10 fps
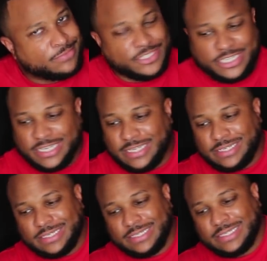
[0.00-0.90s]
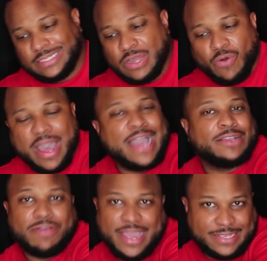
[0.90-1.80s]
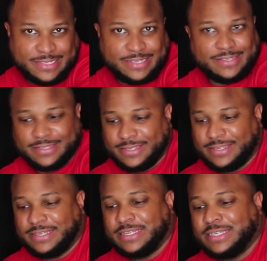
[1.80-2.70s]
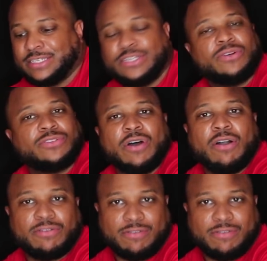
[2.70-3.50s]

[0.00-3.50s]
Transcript: she don't act crazy. She don't talk